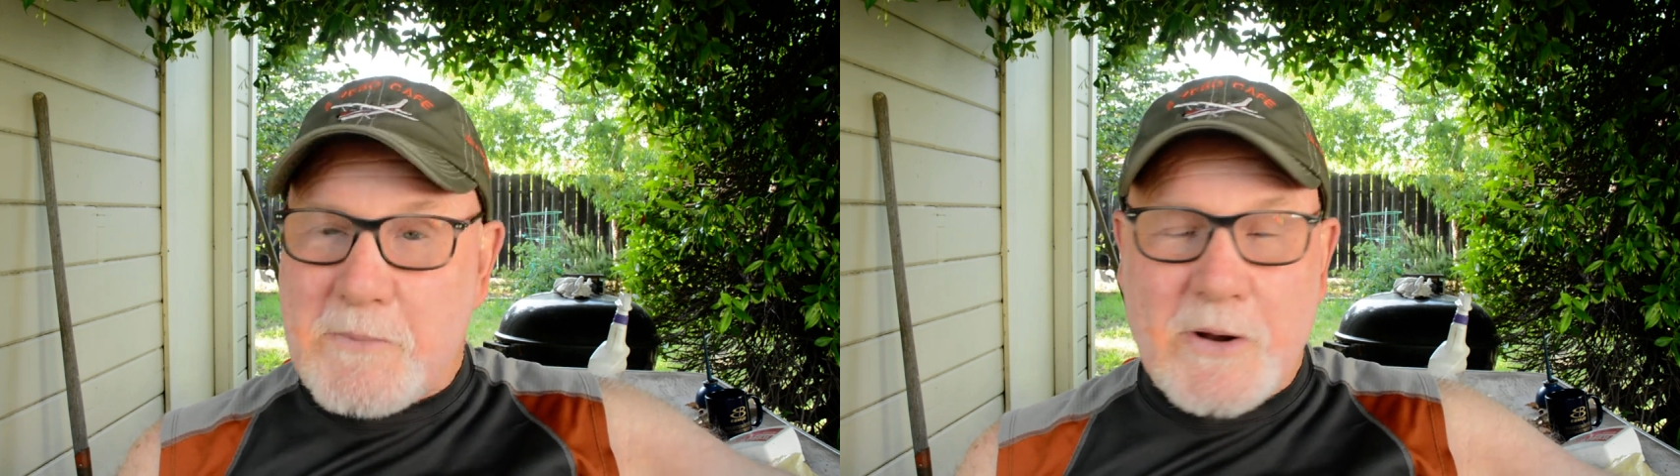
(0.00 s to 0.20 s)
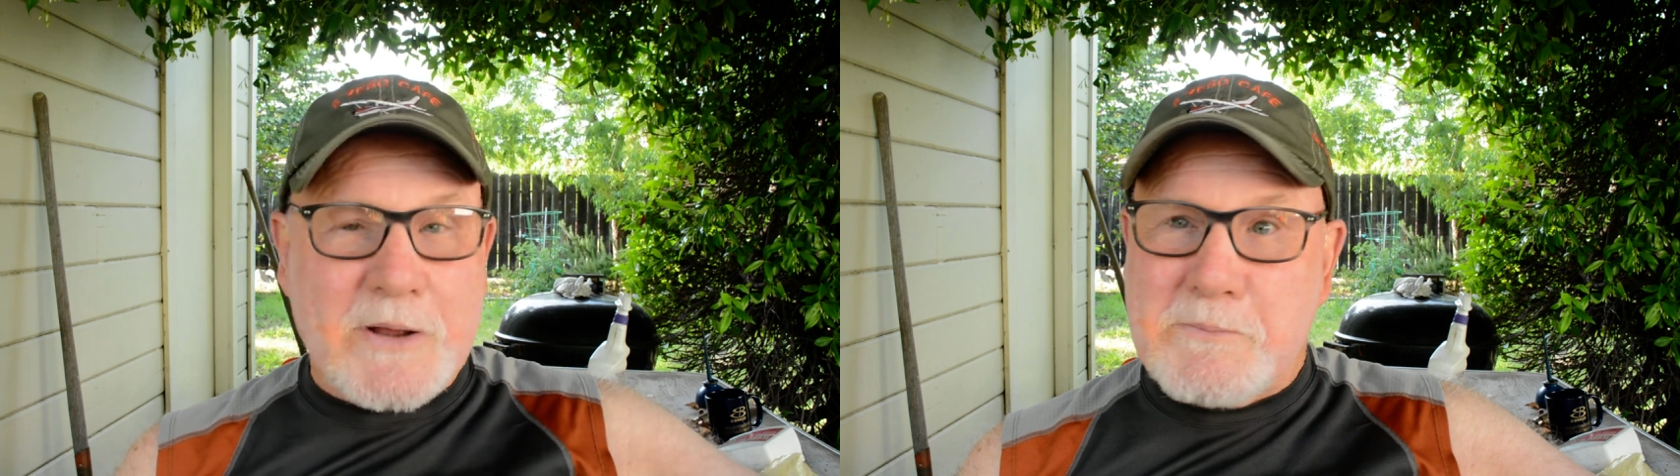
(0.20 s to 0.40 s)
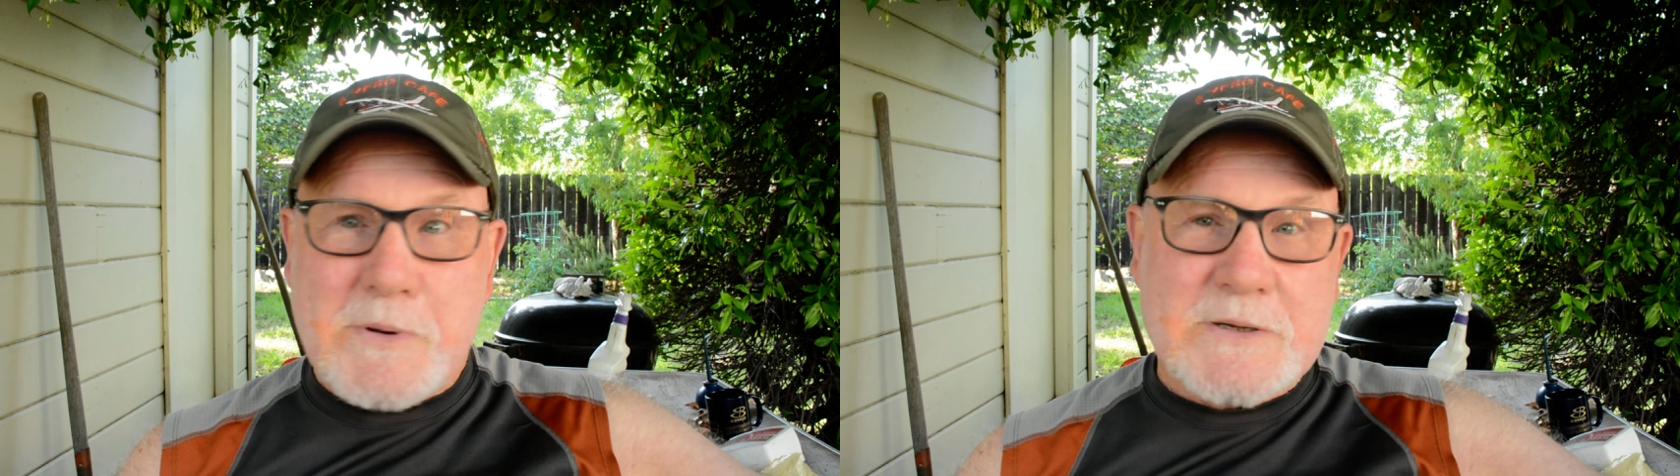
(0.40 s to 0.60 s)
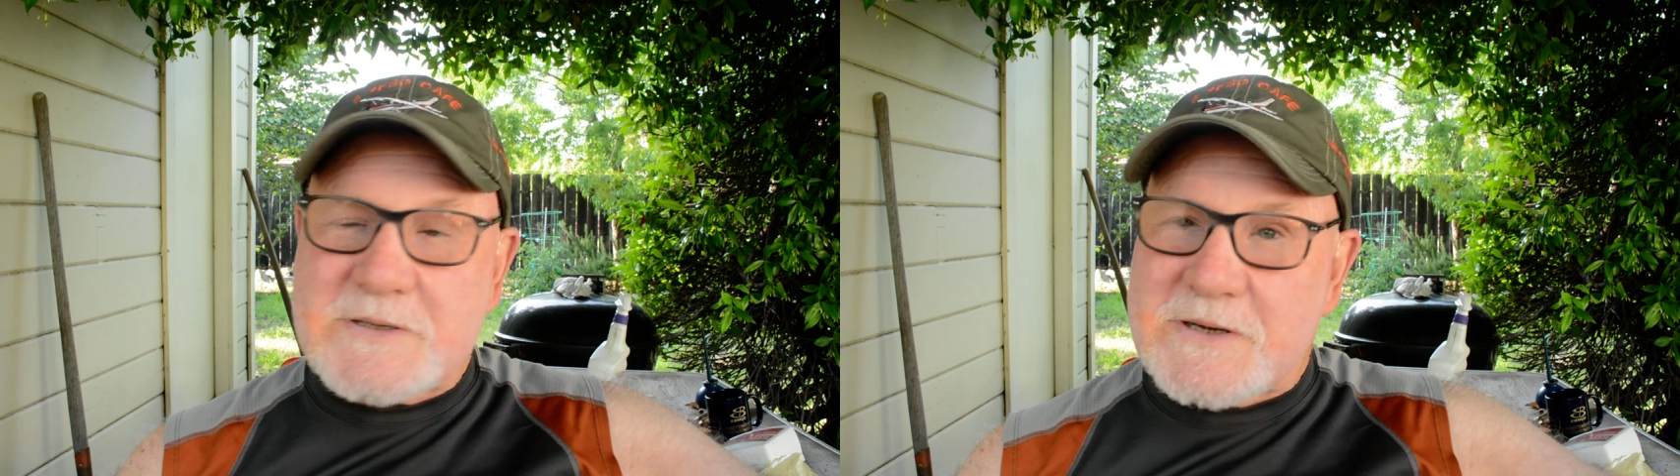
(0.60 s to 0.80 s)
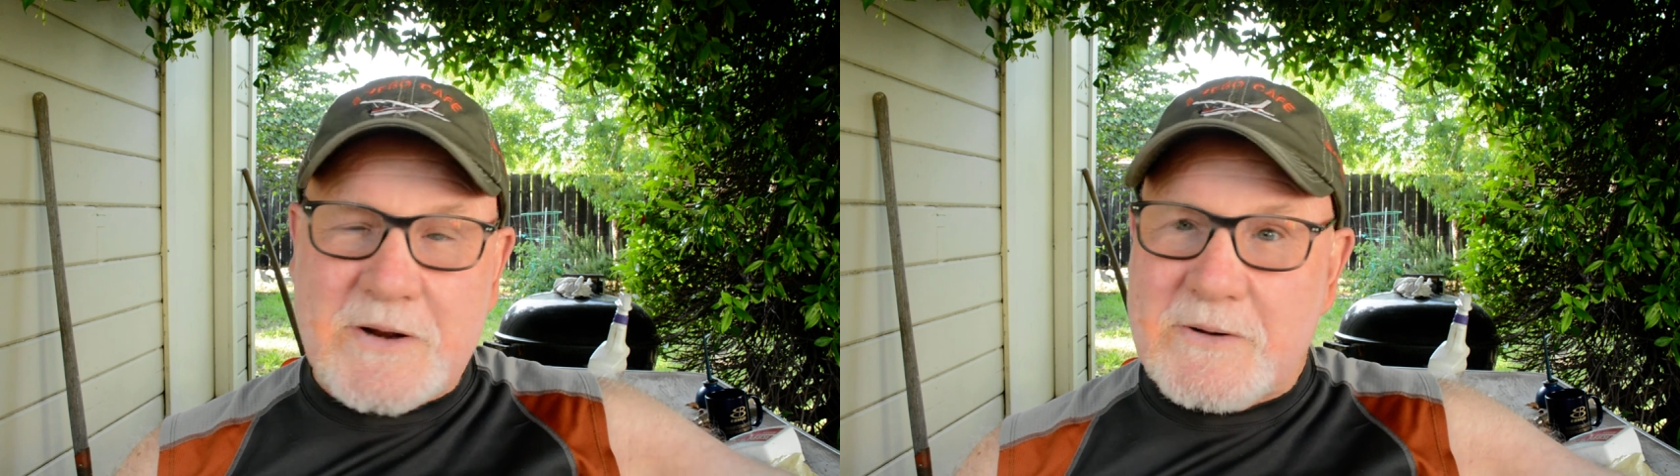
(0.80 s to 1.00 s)

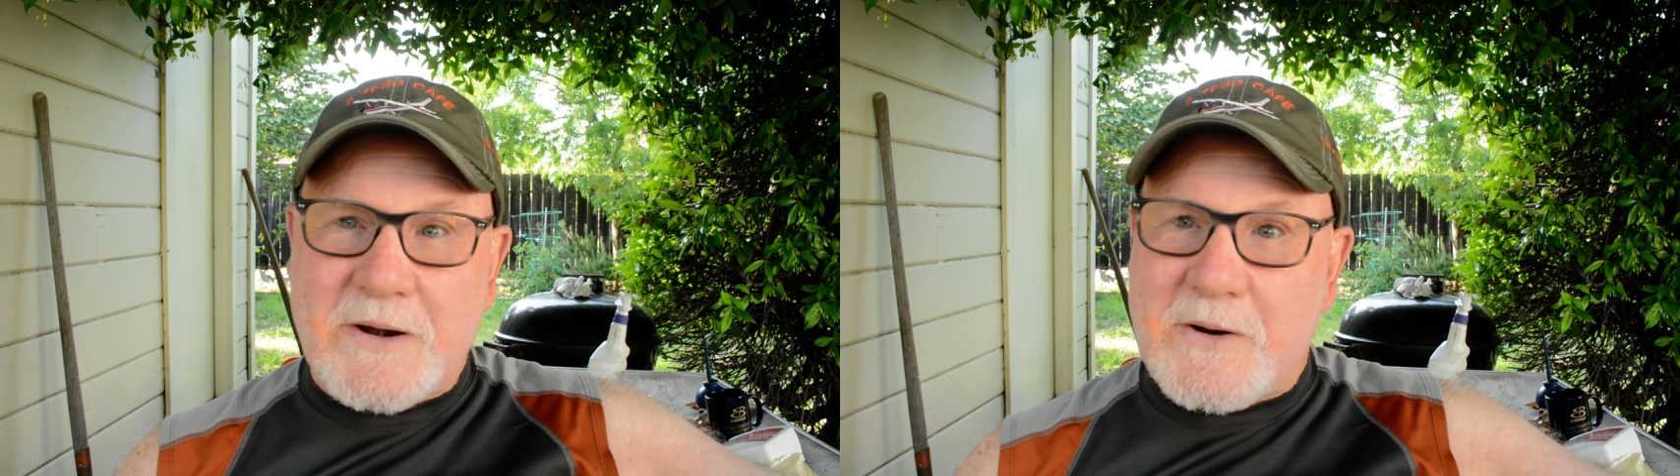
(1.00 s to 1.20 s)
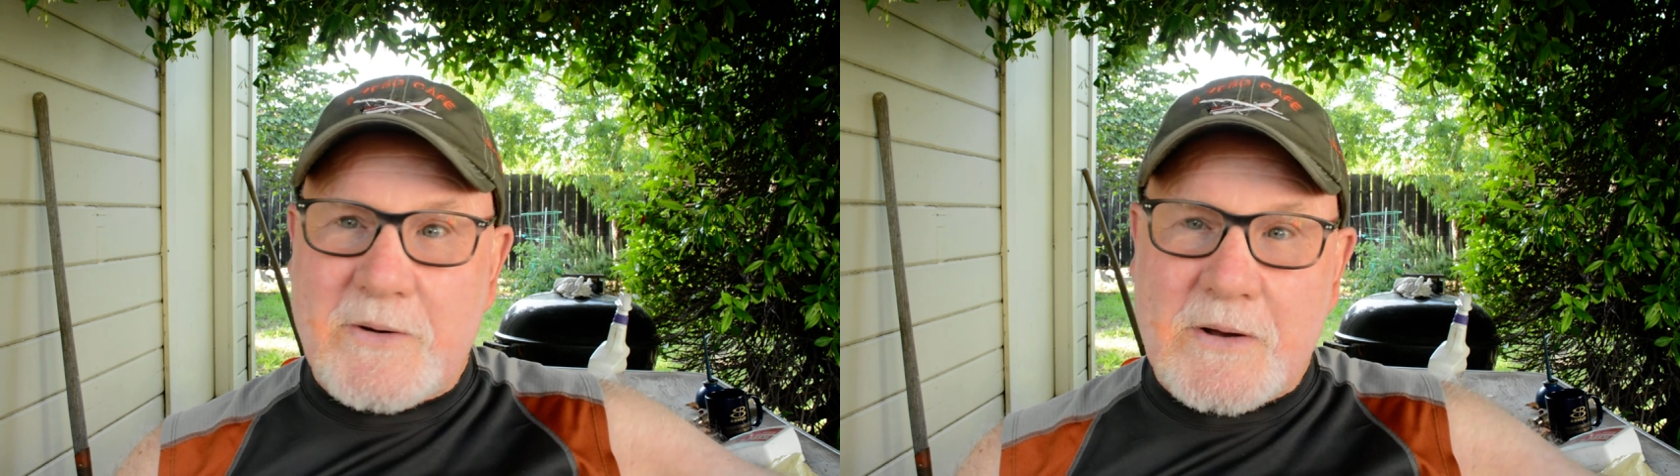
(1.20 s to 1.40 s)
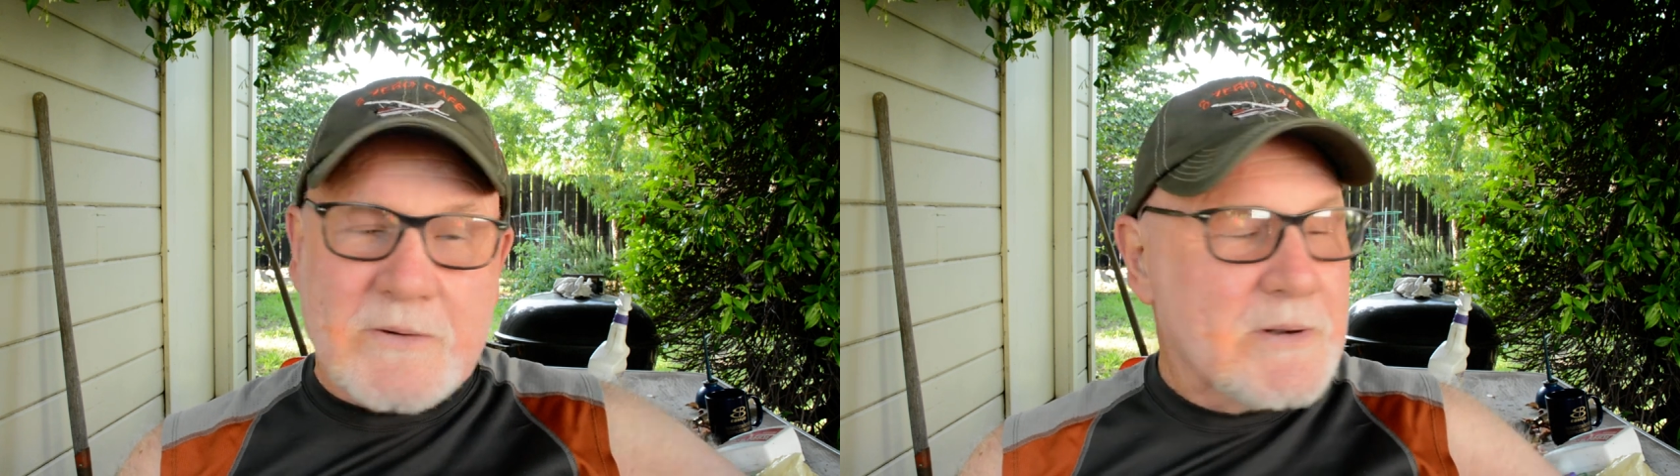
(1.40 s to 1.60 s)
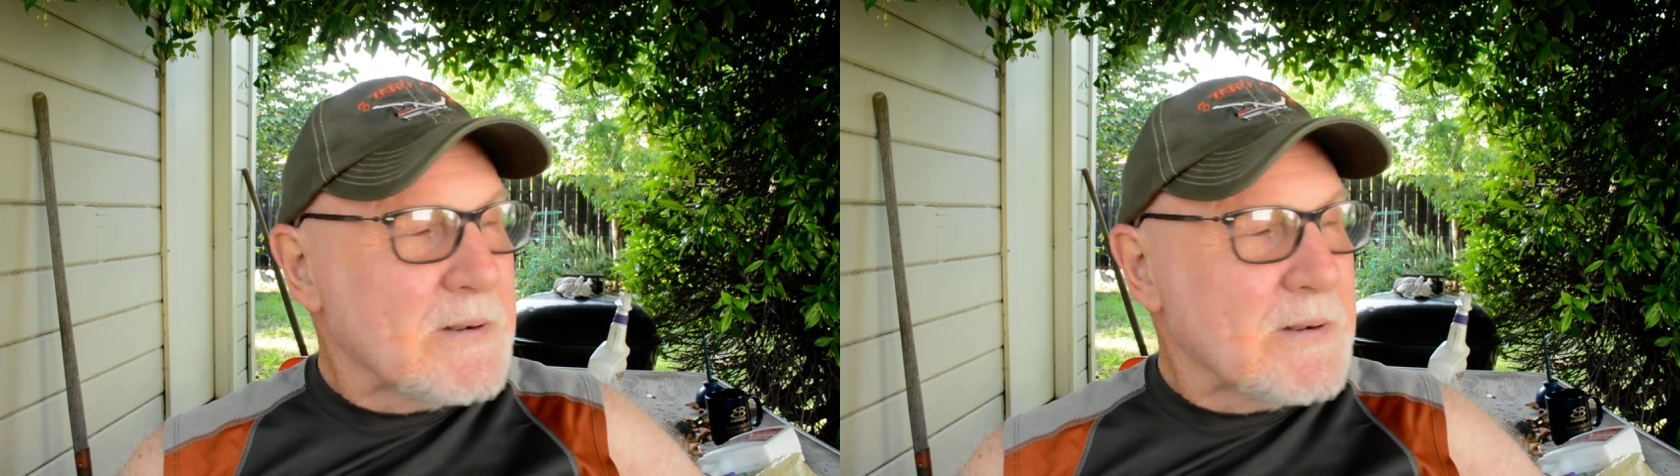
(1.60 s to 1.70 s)
mockingbirds, you know, I don't know.